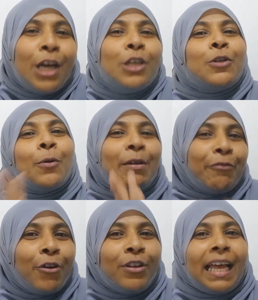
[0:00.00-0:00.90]
So
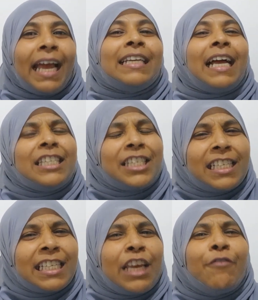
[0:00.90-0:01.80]
before that, i
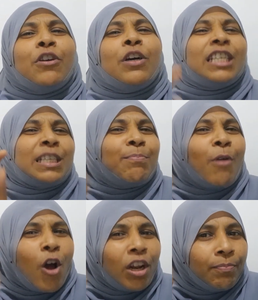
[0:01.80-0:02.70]
just give you a
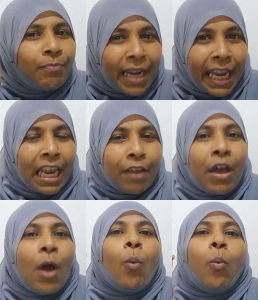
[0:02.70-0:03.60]
small brief.